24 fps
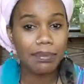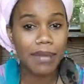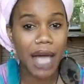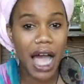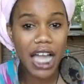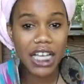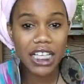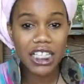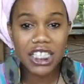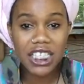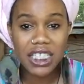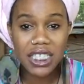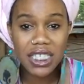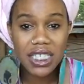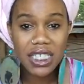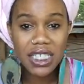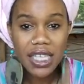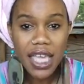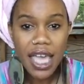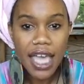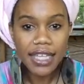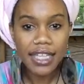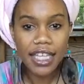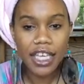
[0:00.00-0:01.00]
blockages
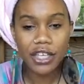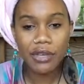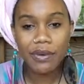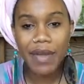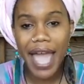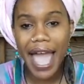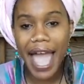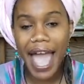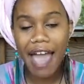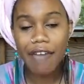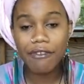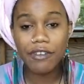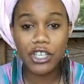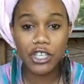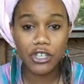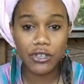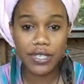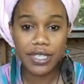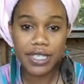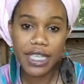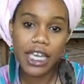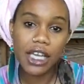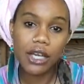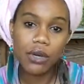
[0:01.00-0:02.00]
that you have in
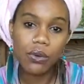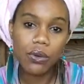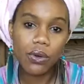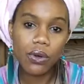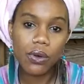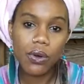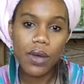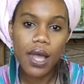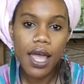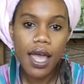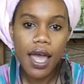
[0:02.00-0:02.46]
your sacral.